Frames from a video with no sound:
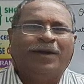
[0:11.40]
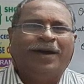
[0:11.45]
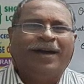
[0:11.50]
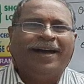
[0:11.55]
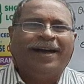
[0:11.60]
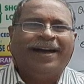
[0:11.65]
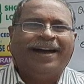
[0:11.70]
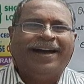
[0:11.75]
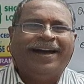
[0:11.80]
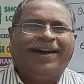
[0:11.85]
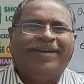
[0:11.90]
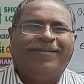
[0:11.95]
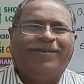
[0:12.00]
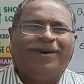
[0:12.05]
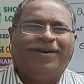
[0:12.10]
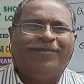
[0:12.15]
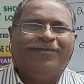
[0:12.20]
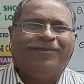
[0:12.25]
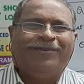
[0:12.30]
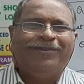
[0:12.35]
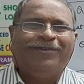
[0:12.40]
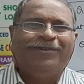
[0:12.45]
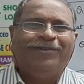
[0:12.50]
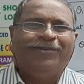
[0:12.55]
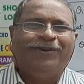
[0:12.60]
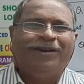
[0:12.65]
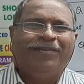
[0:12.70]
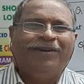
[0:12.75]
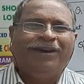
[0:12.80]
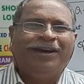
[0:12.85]
Hi, good afternoon,
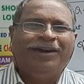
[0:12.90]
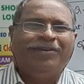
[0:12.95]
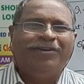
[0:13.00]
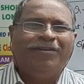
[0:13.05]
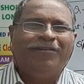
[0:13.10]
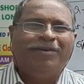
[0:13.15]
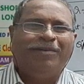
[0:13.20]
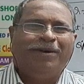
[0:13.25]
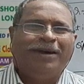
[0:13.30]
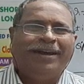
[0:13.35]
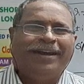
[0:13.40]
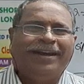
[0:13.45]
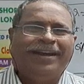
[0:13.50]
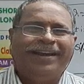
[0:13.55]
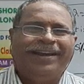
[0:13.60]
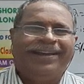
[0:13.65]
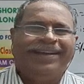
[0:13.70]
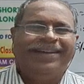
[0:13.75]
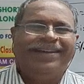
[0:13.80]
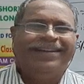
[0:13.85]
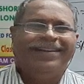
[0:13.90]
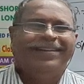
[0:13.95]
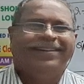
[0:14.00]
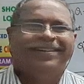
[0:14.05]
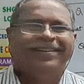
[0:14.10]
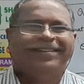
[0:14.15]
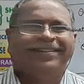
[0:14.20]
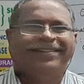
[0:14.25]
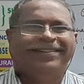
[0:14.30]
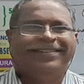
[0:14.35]
good evening to everybody.
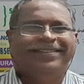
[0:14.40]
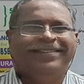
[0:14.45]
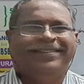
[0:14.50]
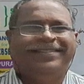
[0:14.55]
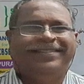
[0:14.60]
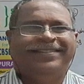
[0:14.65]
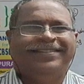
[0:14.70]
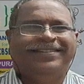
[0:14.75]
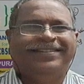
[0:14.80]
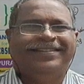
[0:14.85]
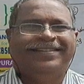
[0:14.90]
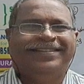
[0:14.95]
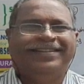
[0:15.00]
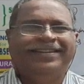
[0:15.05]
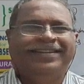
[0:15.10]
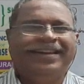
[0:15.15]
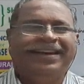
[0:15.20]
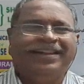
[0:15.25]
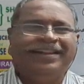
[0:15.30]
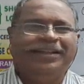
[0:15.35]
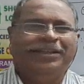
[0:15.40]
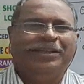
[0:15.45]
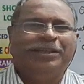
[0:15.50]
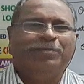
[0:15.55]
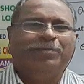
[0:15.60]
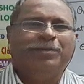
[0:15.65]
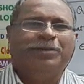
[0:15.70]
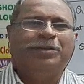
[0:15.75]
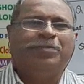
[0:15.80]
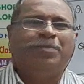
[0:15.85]
Yeah, this
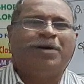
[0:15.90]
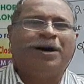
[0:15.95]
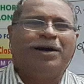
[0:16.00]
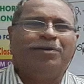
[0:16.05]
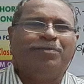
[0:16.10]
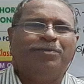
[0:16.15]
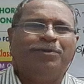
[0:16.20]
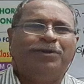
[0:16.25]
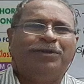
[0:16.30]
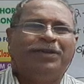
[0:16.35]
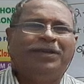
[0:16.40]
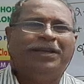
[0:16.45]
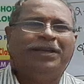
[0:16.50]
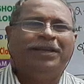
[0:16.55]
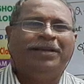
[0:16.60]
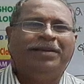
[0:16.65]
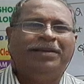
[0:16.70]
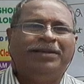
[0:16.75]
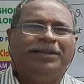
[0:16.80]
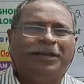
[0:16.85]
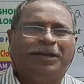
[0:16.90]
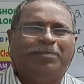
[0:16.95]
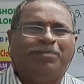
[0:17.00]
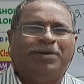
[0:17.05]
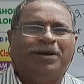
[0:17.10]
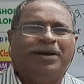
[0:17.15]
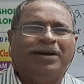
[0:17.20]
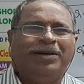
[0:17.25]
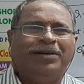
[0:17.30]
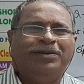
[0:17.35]
is Mr. Bhanu Moorthy,
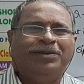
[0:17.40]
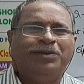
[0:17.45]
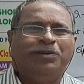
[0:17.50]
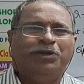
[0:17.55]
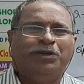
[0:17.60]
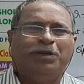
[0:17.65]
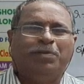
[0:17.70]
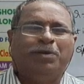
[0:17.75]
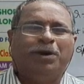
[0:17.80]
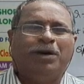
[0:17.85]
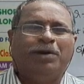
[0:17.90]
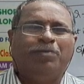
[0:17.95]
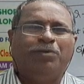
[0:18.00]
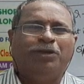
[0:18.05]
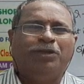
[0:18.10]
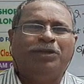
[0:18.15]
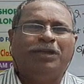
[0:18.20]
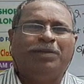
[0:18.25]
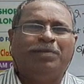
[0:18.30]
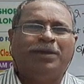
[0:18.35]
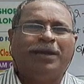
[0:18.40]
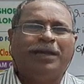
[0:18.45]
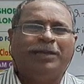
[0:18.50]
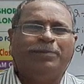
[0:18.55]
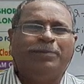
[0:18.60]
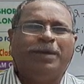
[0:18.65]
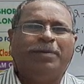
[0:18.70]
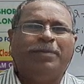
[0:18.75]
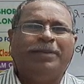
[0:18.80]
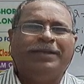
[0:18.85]
SHARMA, Srushti Bhanu Moorthy Sharma
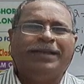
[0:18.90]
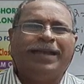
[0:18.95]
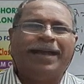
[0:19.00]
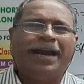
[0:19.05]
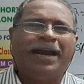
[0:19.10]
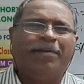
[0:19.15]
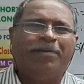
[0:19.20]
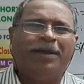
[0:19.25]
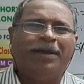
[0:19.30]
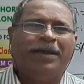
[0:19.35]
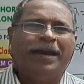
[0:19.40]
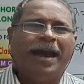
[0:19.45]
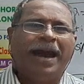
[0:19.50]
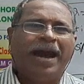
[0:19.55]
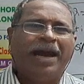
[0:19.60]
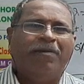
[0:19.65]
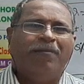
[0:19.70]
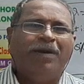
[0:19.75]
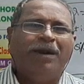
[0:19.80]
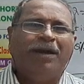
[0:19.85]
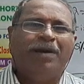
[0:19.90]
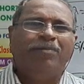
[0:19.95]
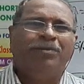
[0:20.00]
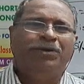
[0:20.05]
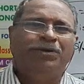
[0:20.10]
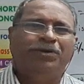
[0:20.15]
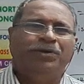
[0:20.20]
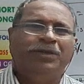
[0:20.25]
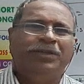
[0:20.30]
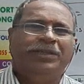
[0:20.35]
SBMS Academy. Grand welcome
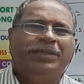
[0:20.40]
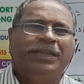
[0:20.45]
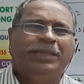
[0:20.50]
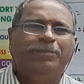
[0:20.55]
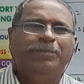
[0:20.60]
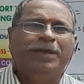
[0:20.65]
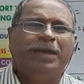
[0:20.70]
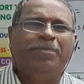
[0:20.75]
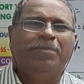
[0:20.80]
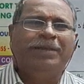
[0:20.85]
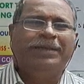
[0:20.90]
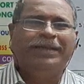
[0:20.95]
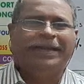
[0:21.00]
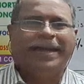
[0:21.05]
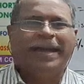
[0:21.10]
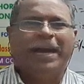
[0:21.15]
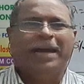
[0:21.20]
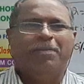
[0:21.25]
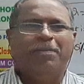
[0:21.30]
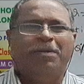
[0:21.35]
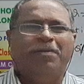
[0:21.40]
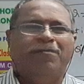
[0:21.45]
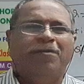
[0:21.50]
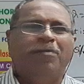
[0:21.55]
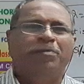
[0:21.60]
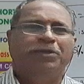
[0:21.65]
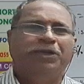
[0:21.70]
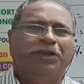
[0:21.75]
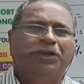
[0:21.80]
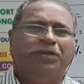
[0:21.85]
to this SBMS Academy of
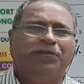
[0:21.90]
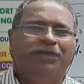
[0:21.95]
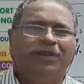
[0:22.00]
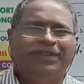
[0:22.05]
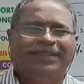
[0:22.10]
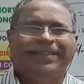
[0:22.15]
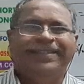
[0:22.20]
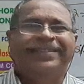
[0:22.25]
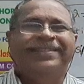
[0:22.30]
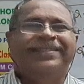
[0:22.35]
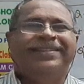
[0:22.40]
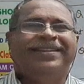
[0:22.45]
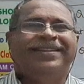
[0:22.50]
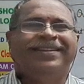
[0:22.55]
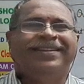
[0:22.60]
Objective Physics.